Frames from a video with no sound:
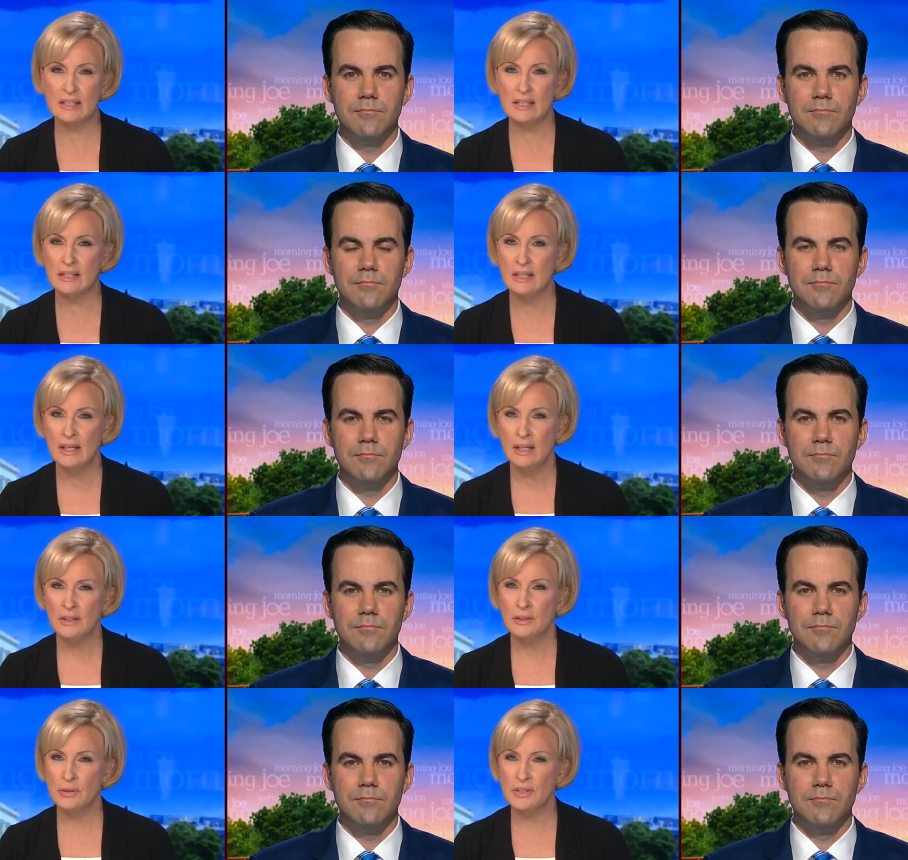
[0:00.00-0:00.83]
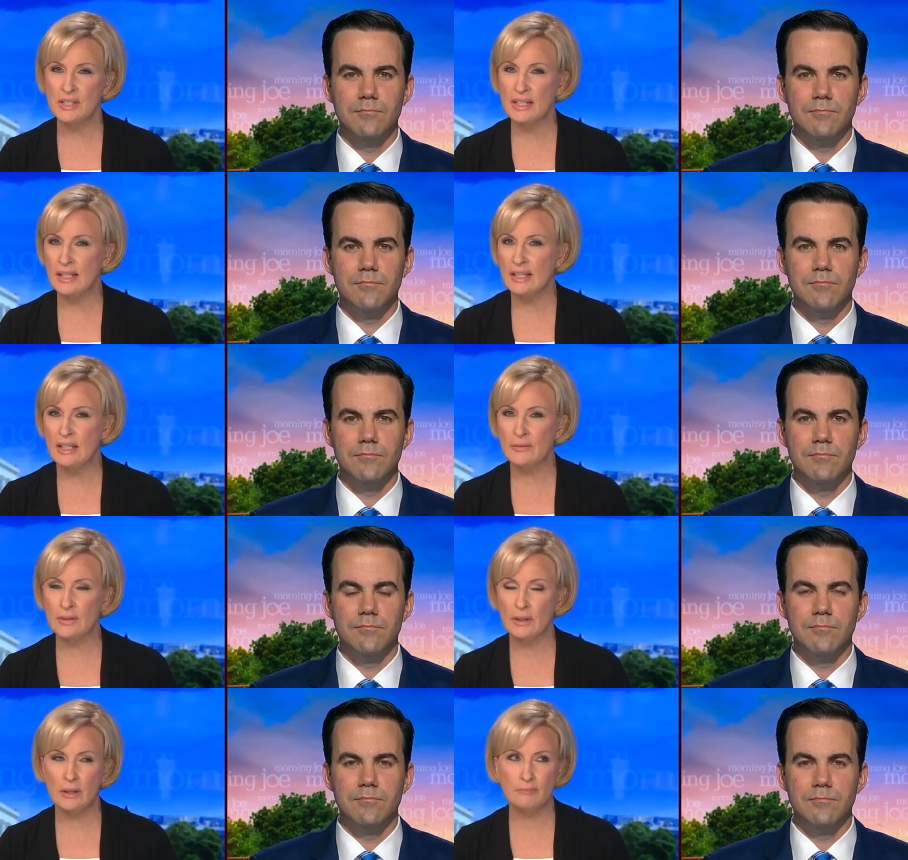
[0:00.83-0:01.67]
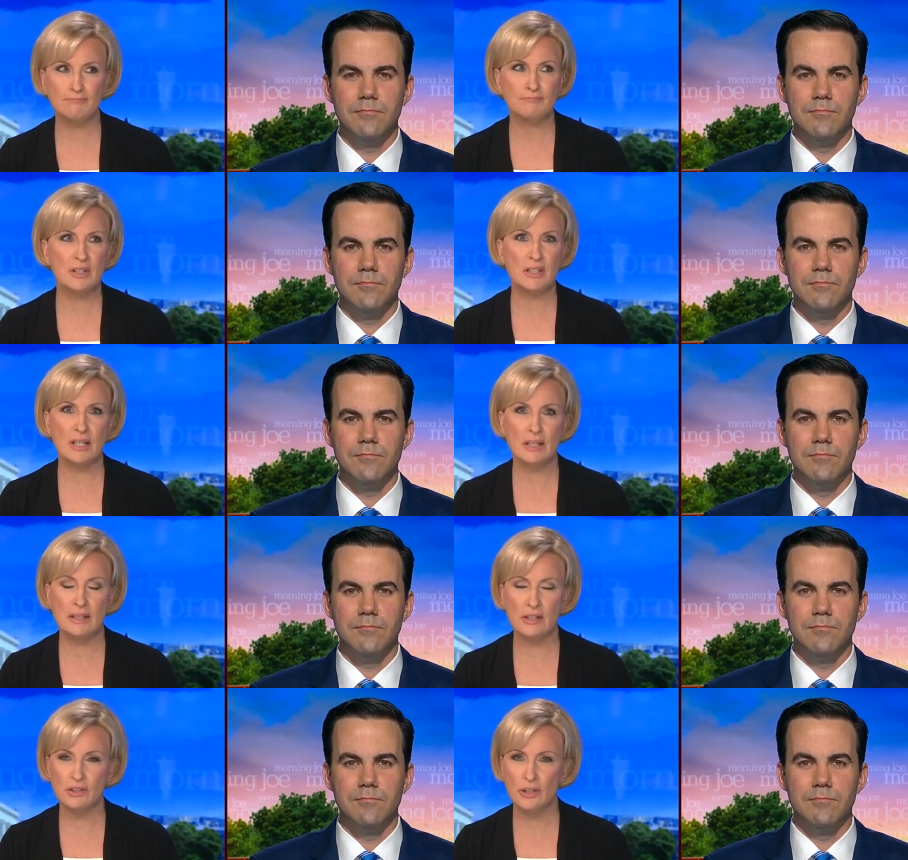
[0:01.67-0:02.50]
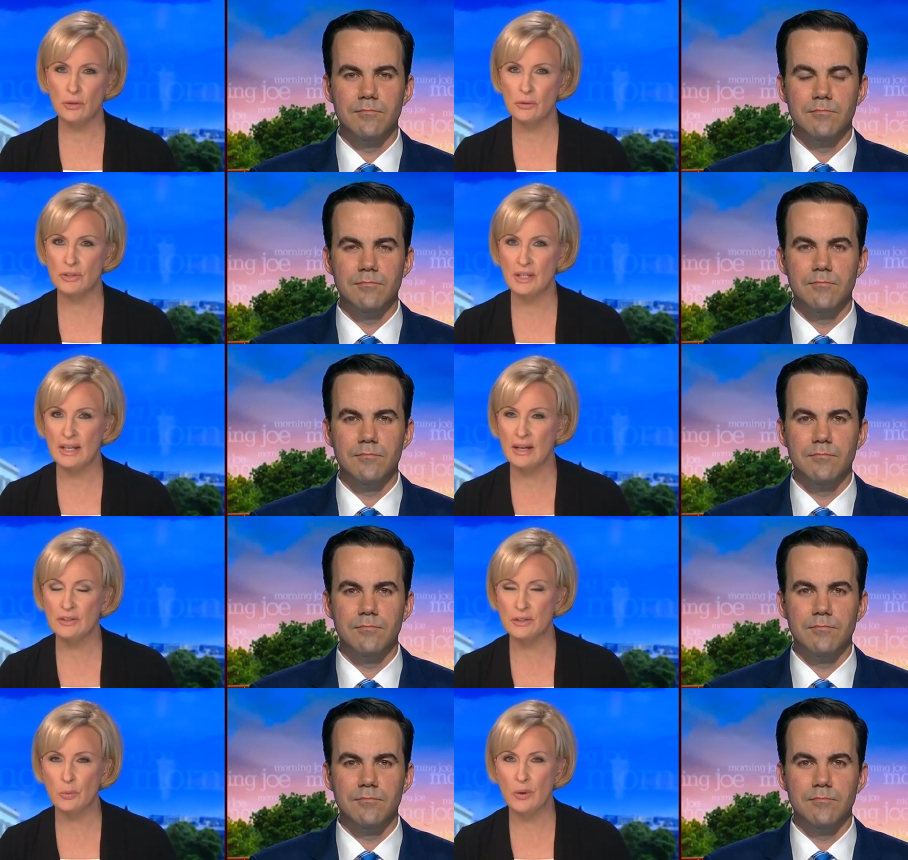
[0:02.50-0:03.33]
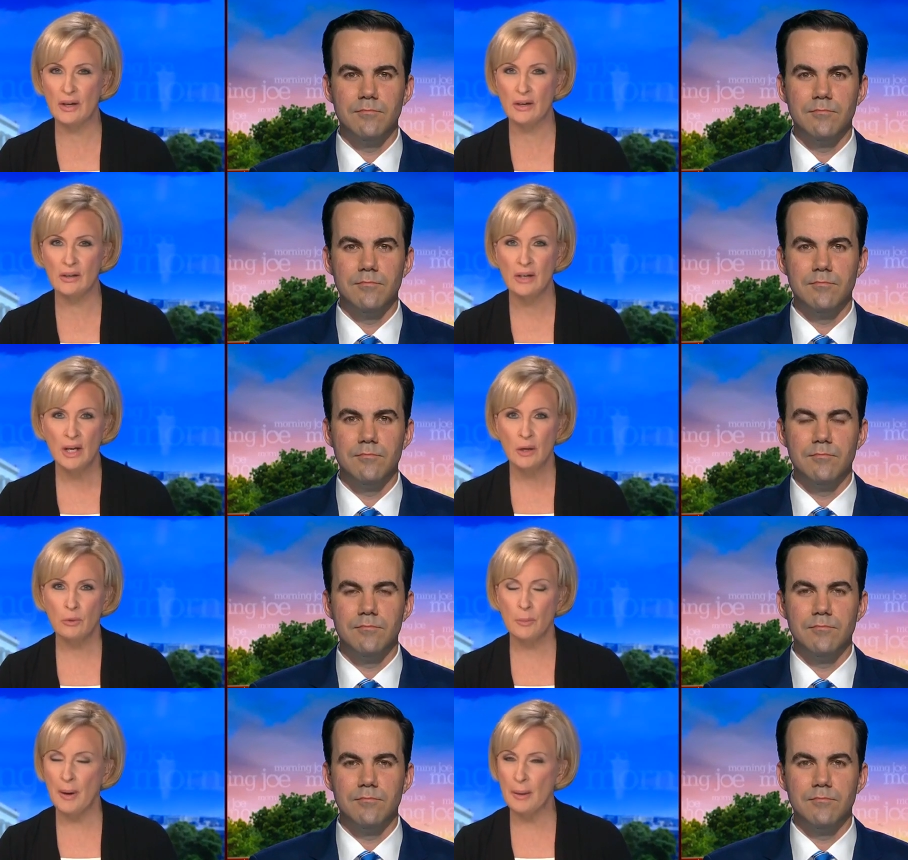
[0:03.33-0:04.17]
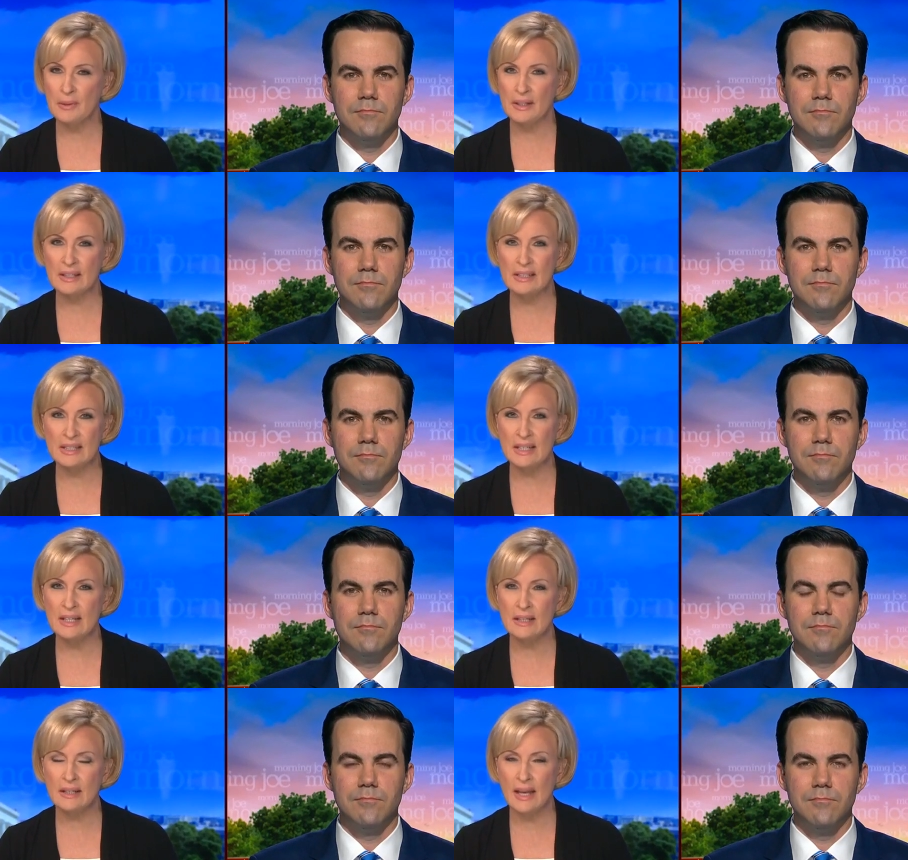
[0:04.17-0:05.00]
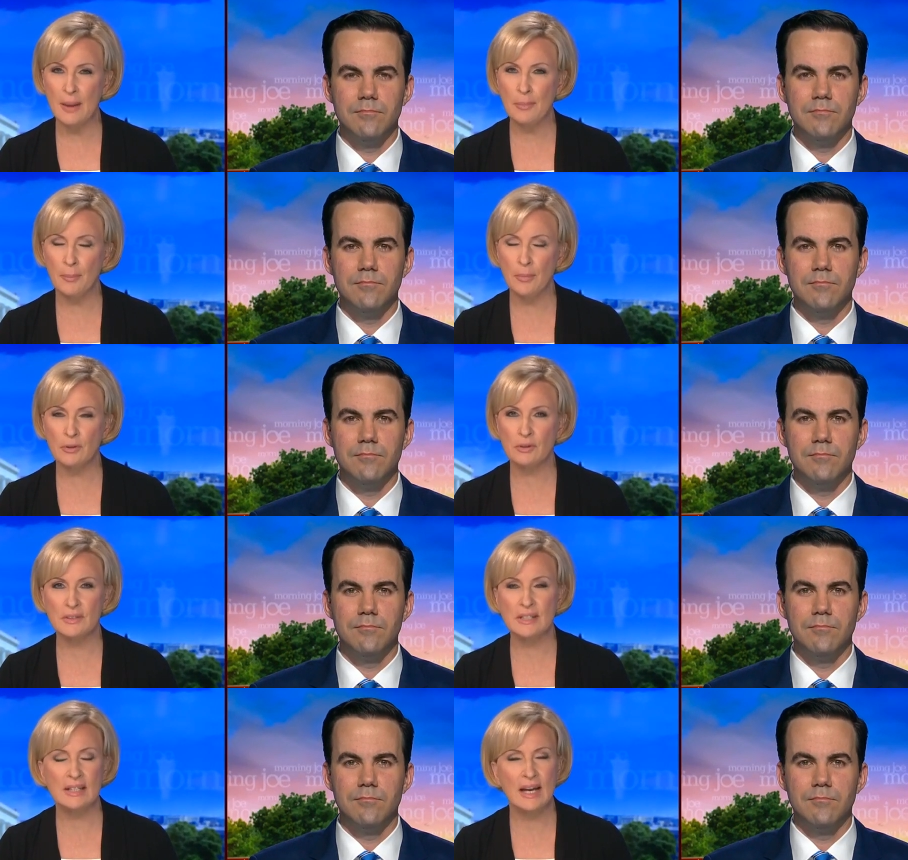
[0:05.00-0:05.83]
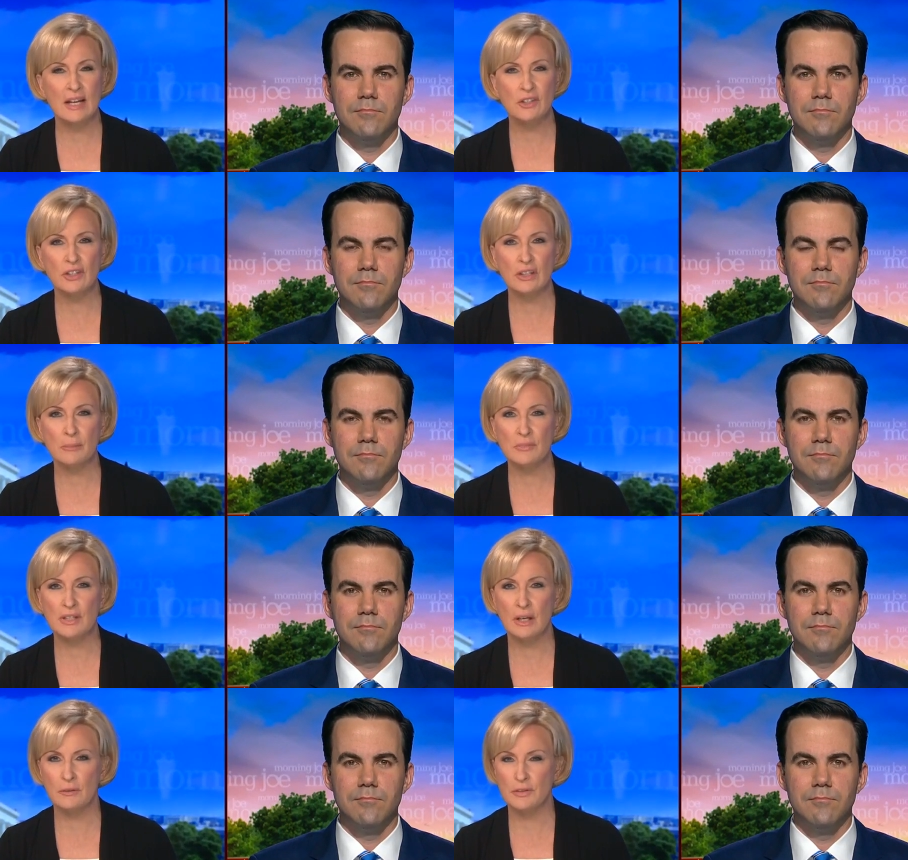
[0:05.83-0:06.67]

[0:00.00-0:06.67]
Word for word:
Speaker 1: And you see, even on the Sunday shows and elsewhere, Republicans incapable of detaching themselves